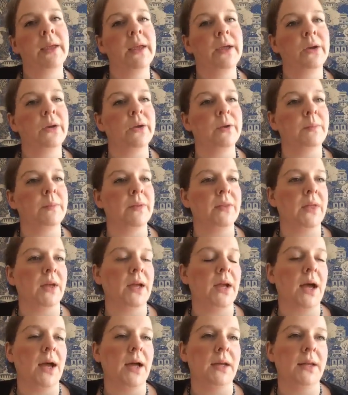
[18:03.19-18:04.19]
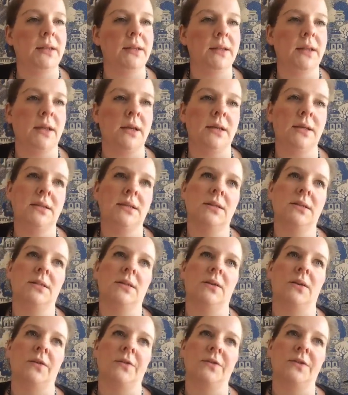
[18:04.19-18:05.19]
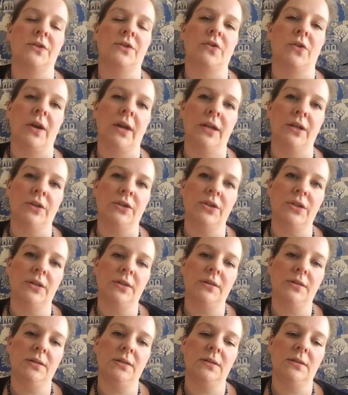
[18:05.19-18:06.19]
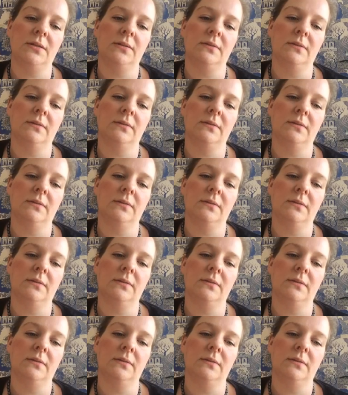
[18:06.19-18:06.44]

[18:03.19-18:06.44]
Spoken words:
It could be the kindness of strangers.